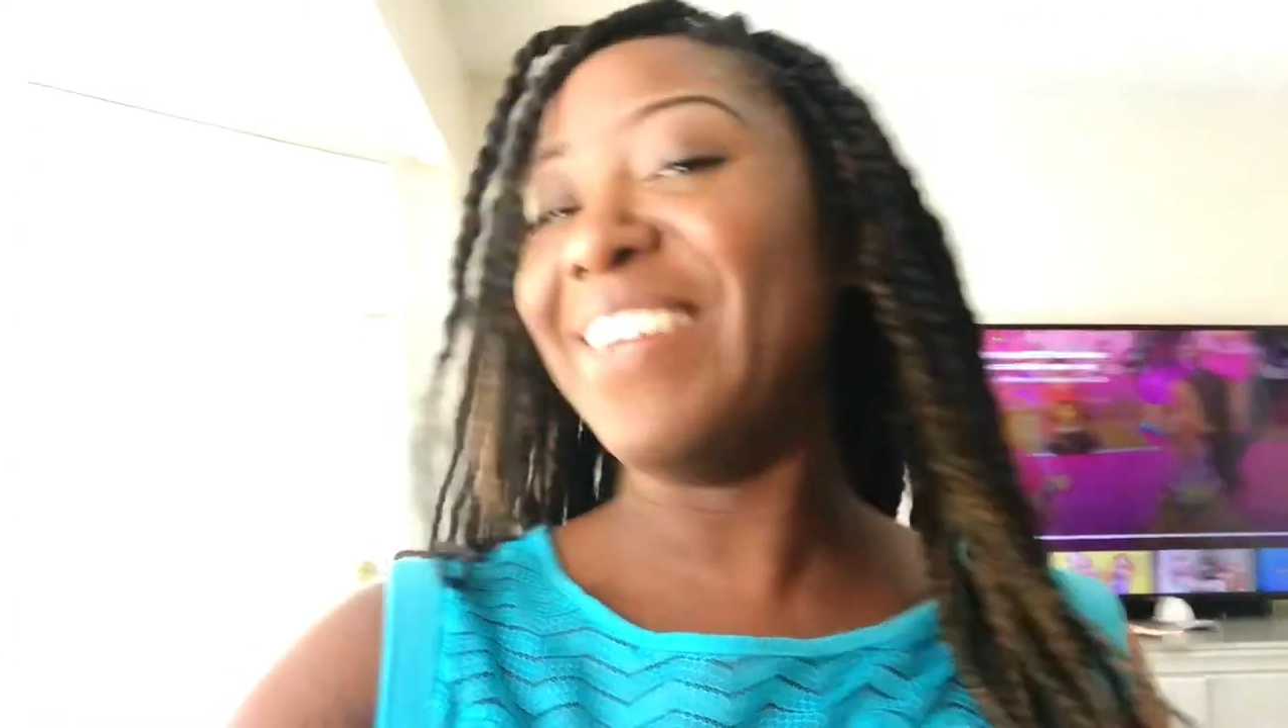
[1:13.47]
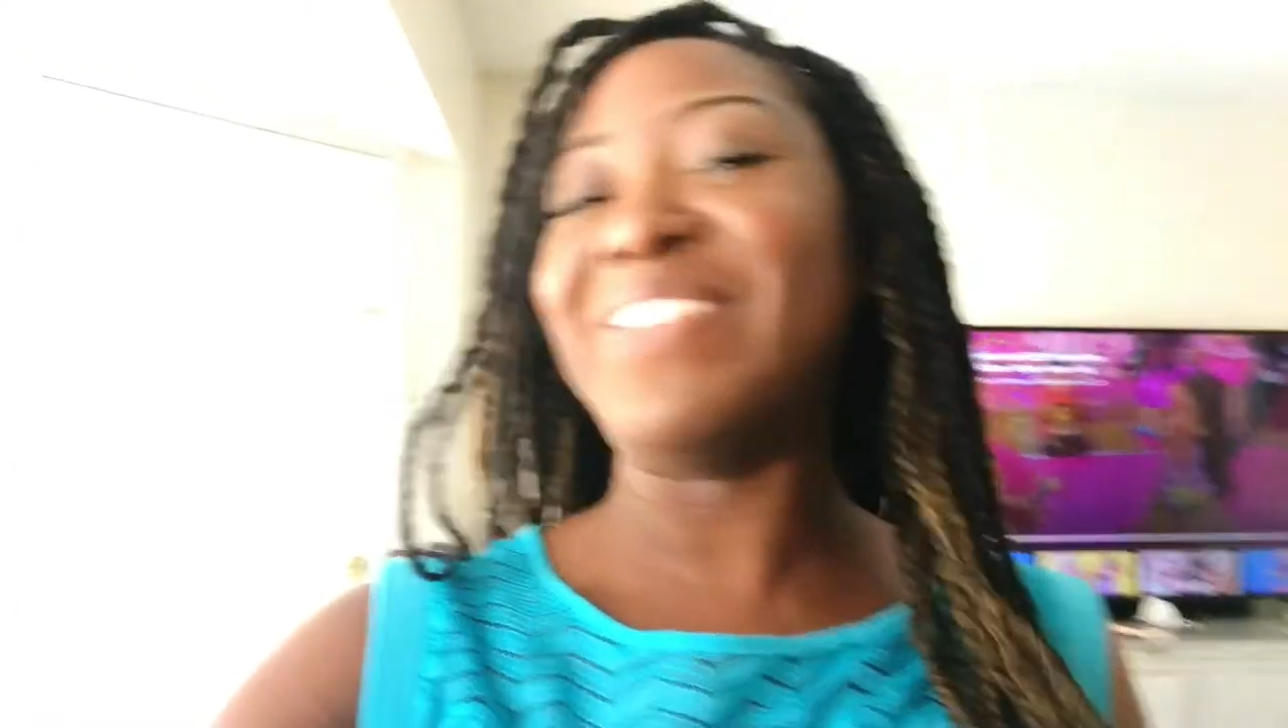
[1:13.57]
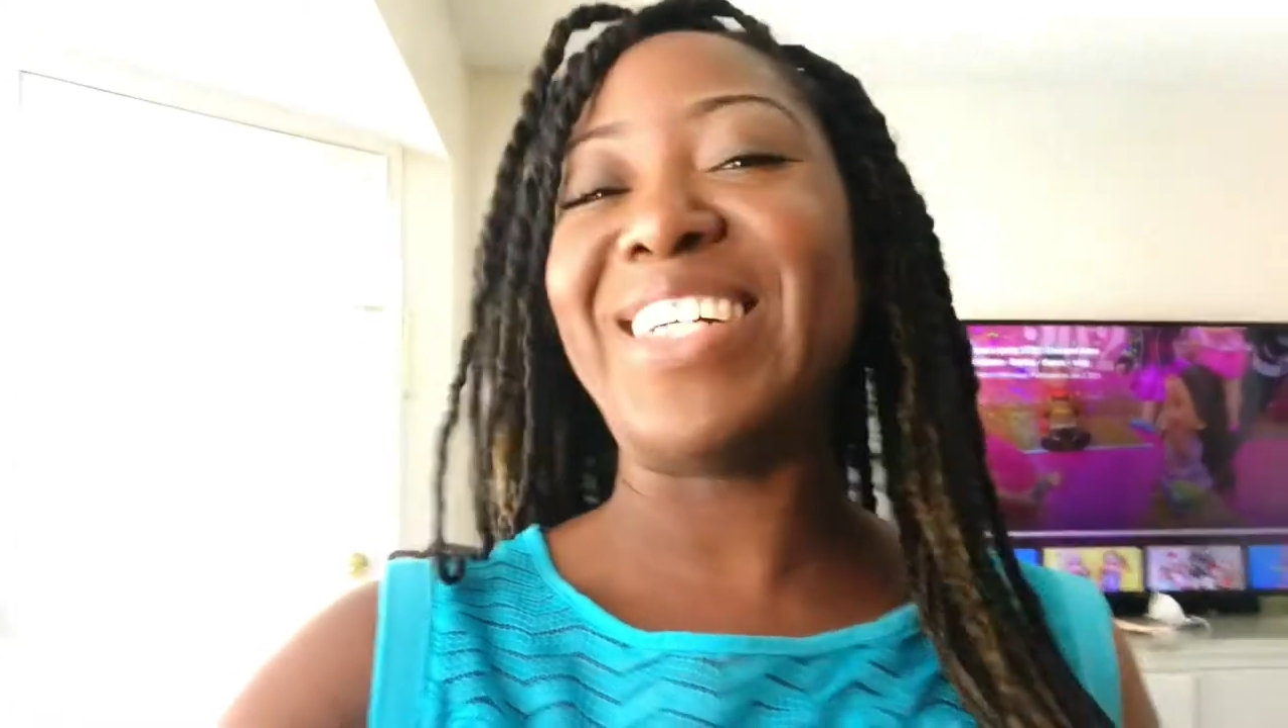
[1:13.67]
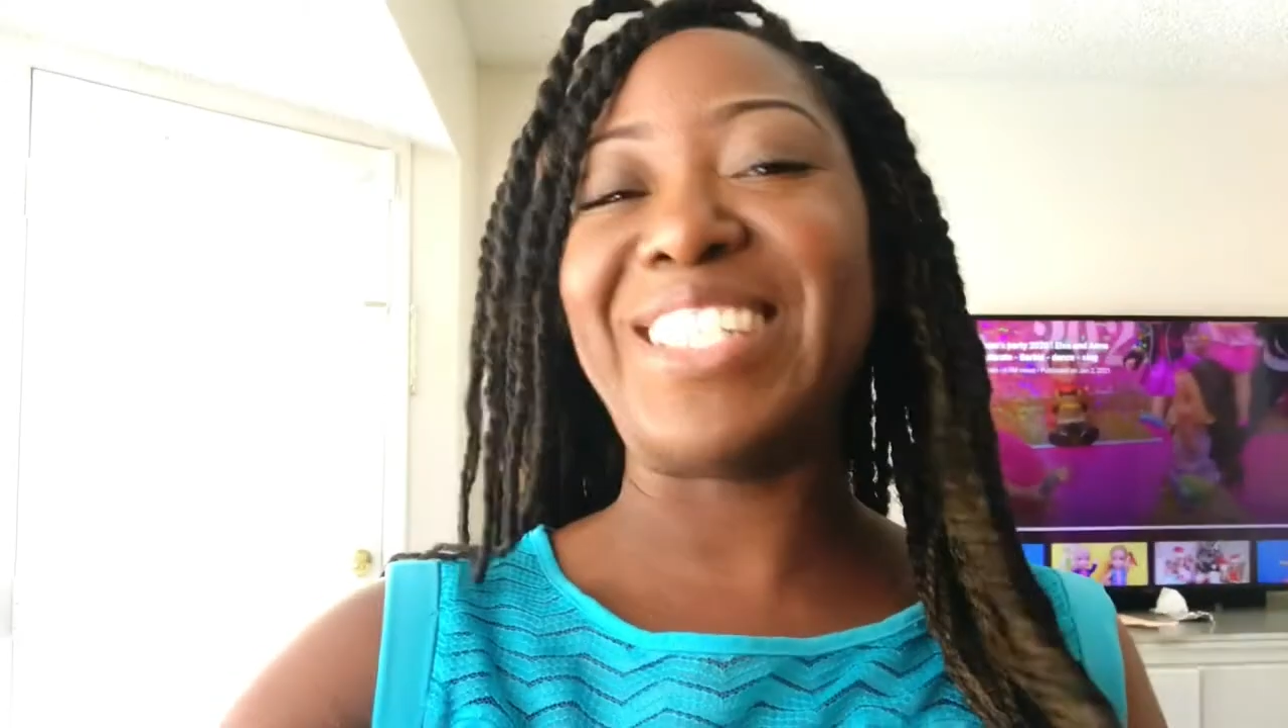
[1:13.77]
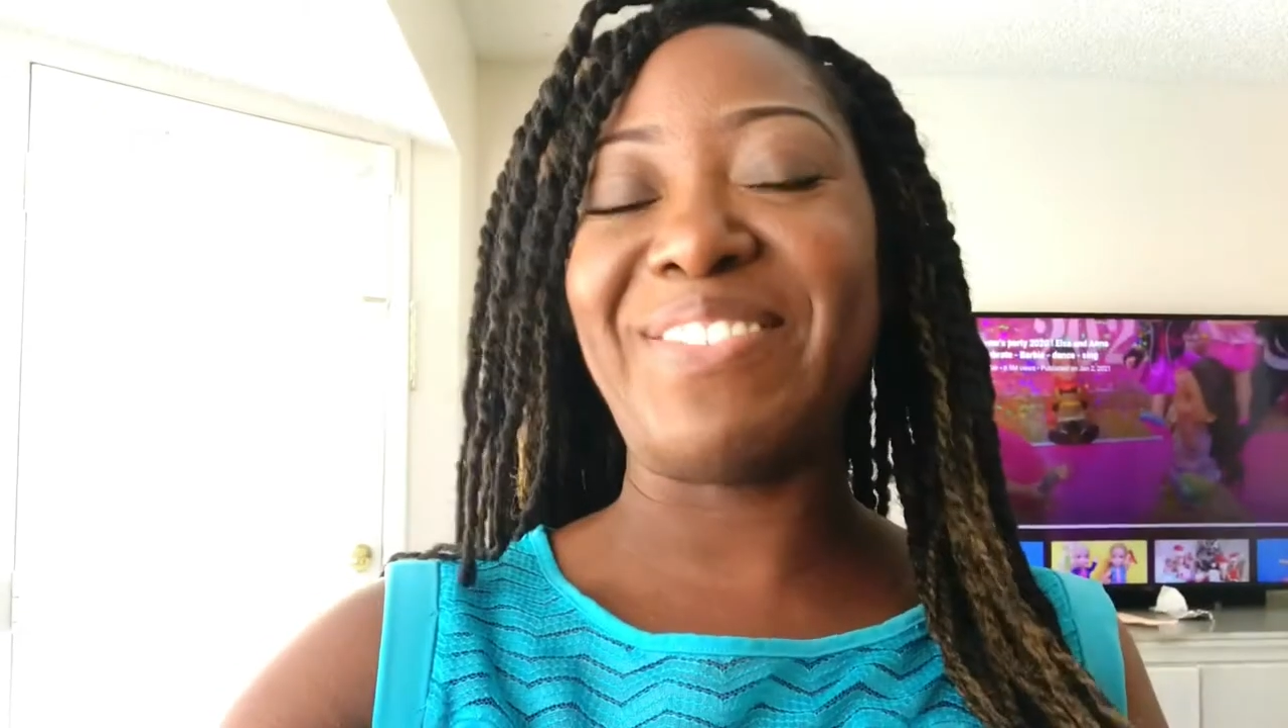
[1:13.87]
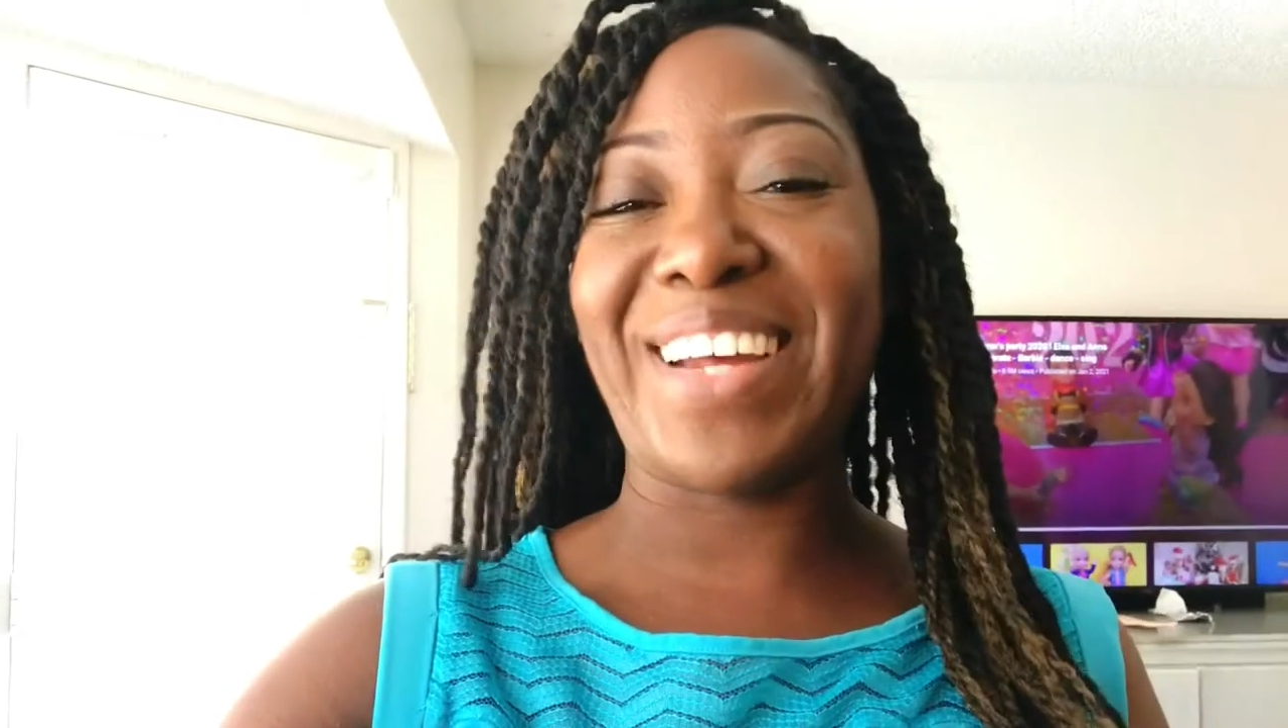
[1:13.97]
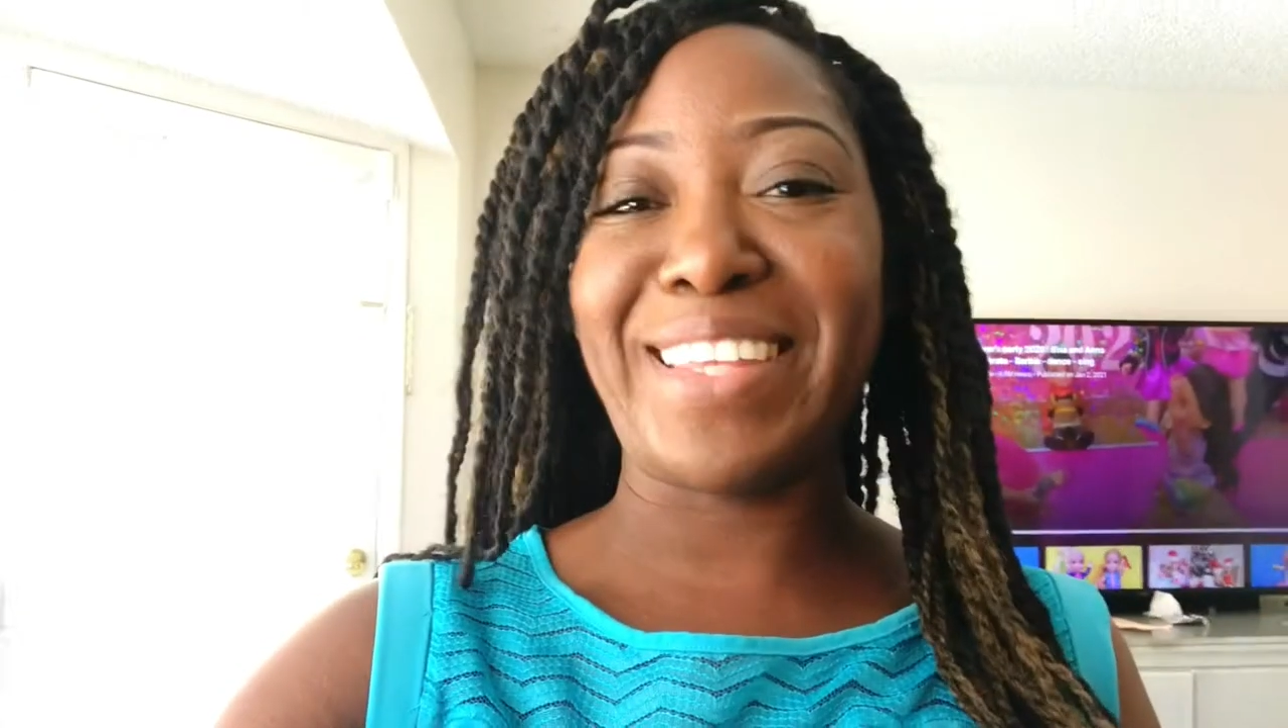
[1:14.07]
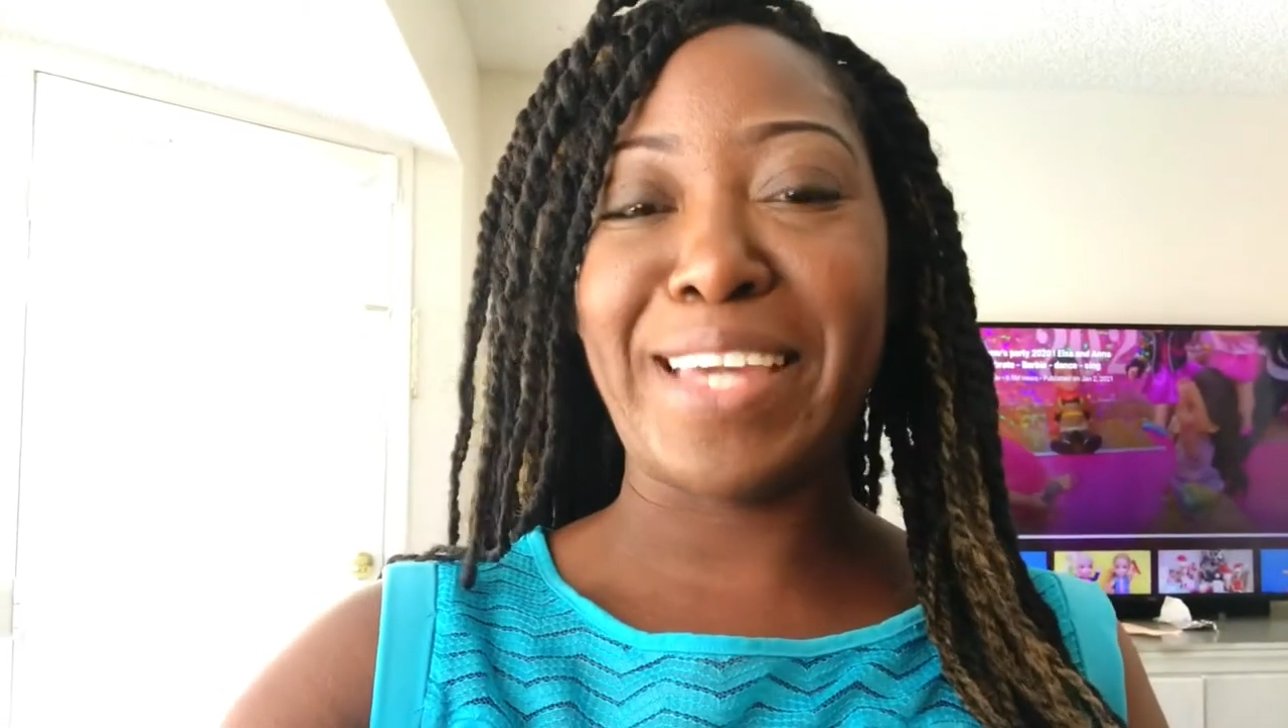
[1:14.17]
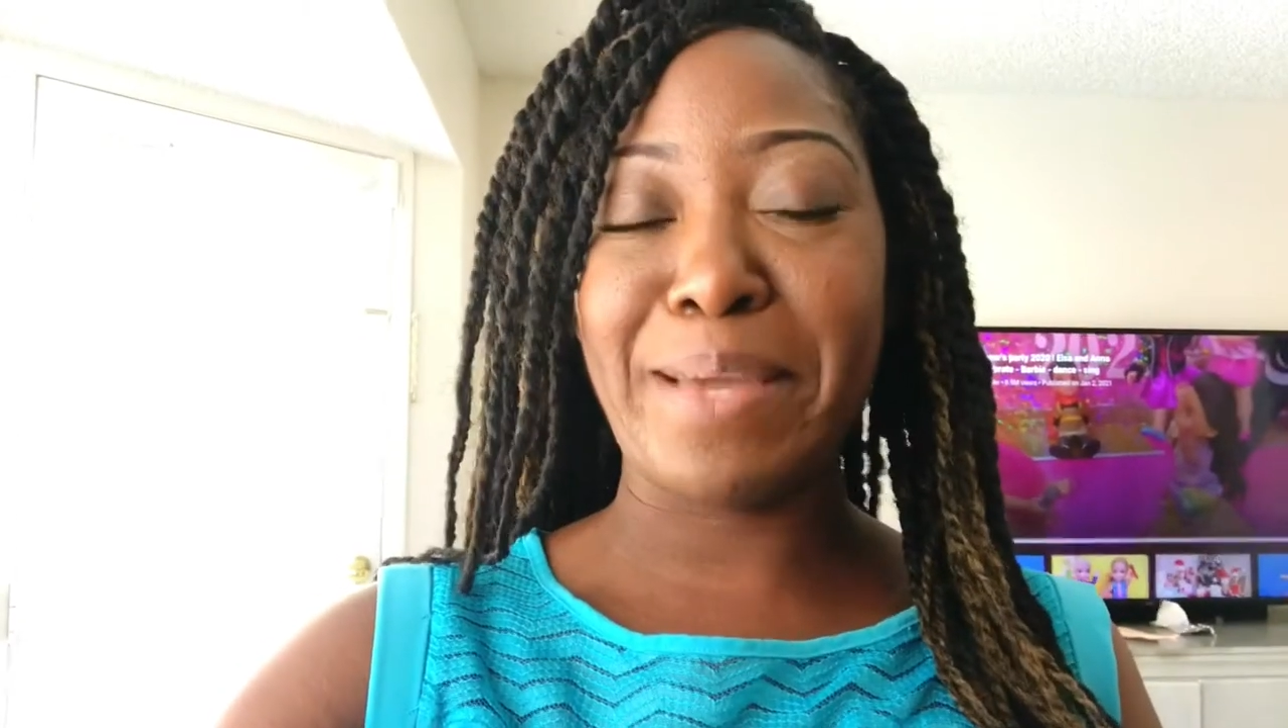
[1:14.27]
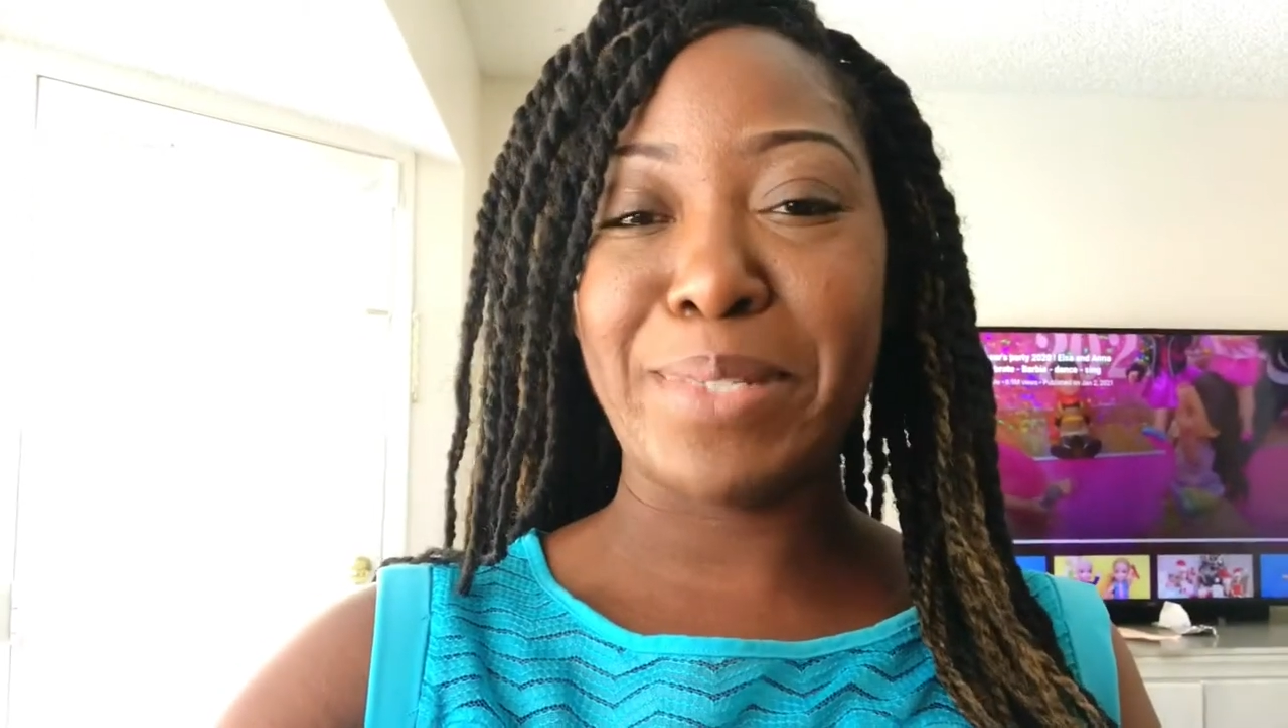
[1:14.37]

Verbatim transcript: but she finally came